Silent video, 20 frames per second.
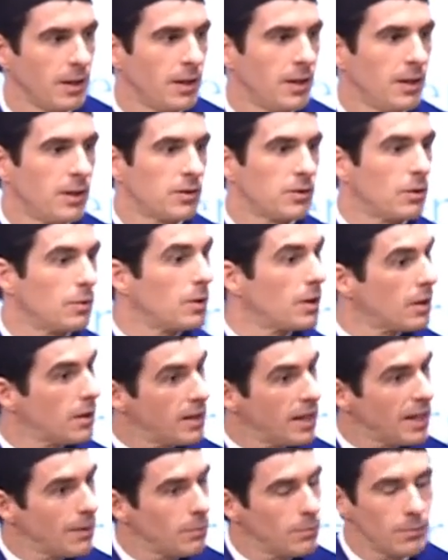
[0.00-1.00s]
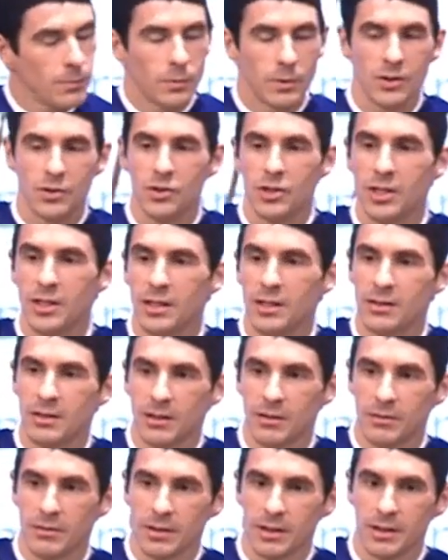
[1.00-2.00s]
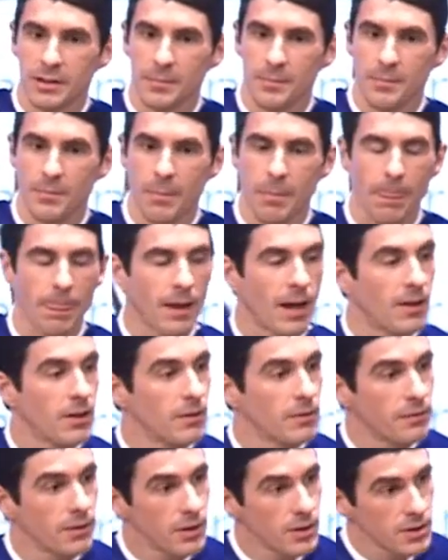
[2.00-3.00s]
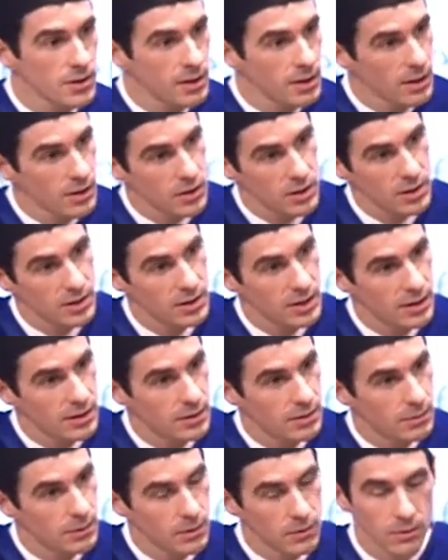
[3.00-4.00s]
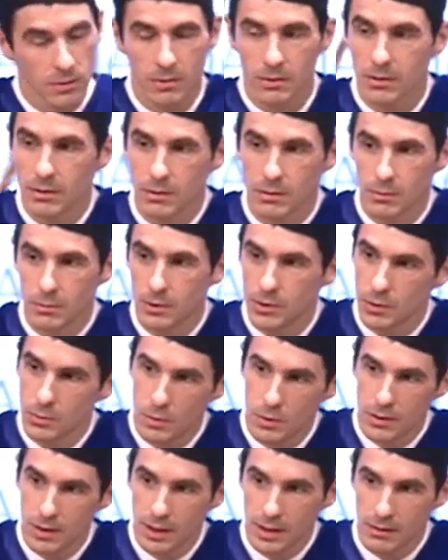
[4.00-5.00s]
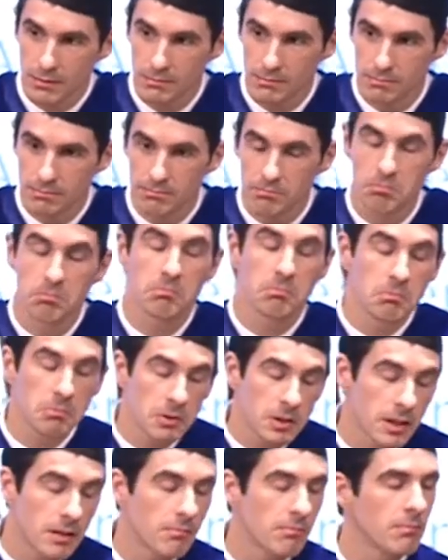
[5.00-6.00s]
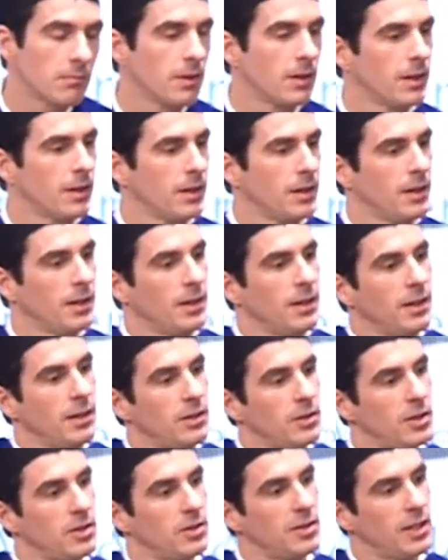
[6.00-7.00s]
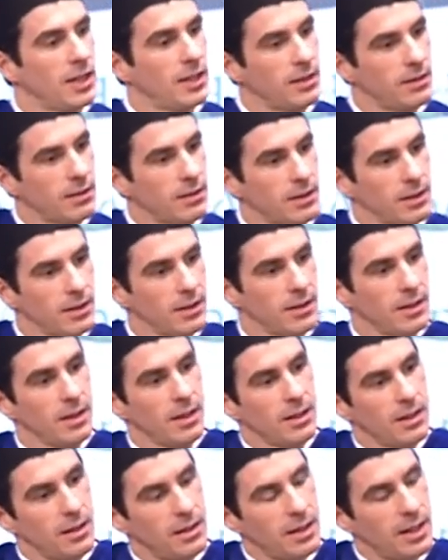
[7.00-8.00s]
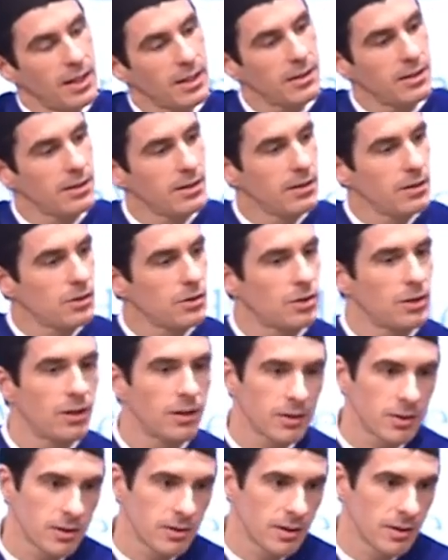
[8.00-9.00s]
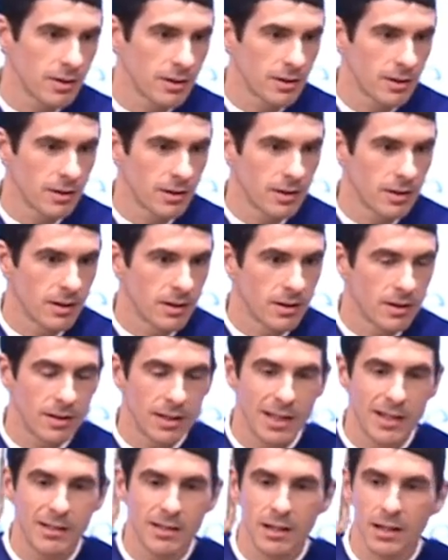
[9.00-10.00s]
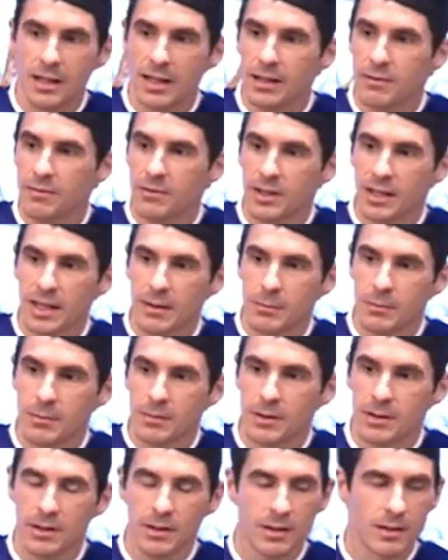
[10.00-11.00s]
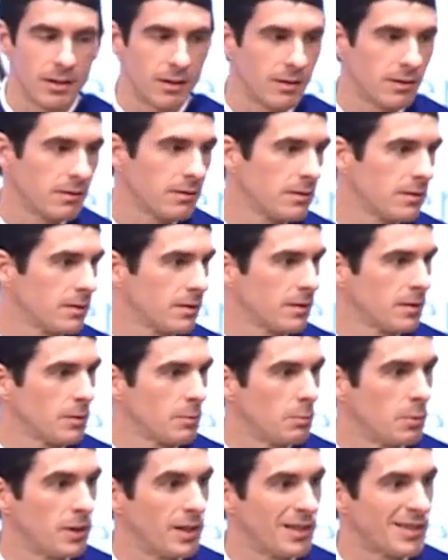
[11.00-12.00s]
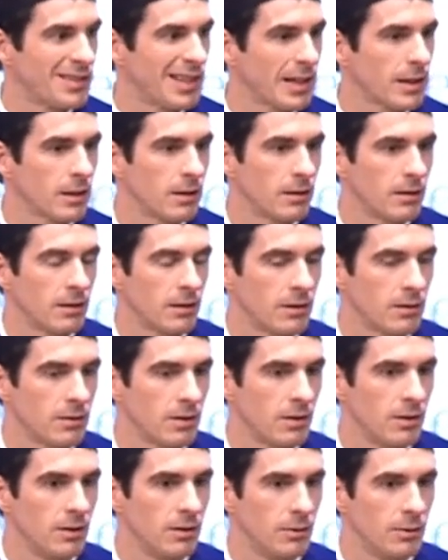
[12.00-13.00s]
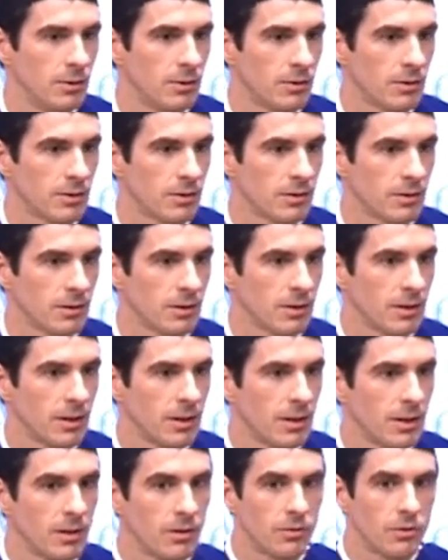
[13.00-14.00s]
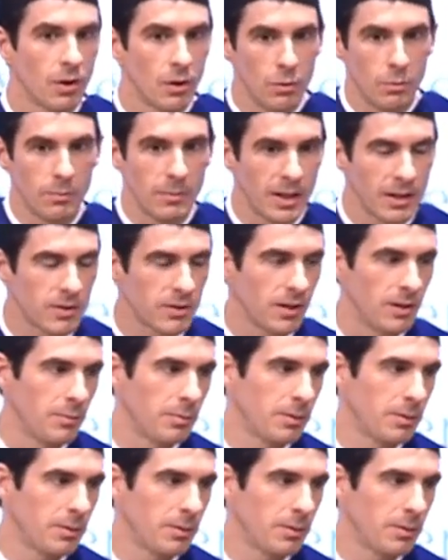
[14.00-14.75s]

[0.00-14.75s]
So her name was Jeannie Singfield, and the first thing she said to us was a warning. Okay. She said that trust takes a lifetime to earn, but a second to lose. Don't mess up.